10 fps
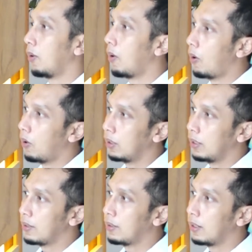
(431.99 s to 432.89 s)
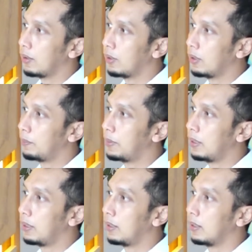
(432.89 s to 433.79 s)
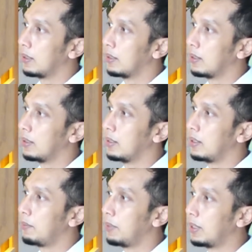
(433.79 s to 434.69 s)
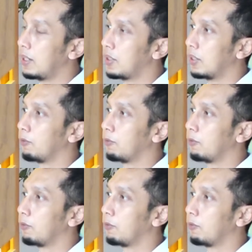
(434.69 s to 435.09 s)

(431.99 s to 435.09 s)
Or is there going to be a limitation